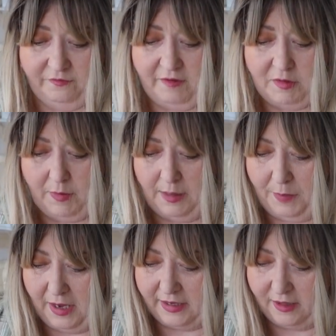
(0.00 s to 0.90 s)
Very well
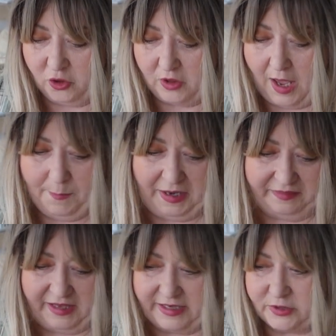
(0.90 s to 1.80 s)
packaged. I
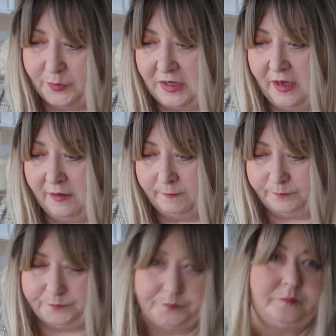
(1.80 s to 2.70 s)
picked these up in a
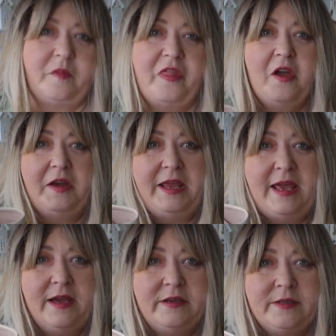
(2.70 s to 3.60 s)

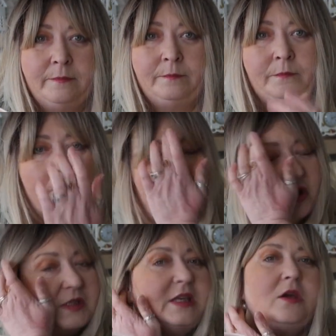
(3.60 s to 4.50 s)
thirty-eight,
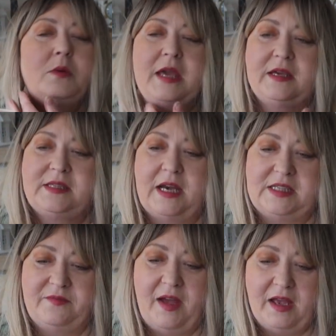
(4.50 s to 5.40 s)
which is a U K
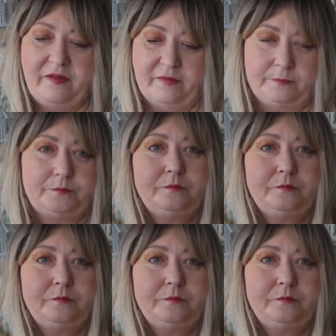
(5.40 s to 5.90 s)
size five.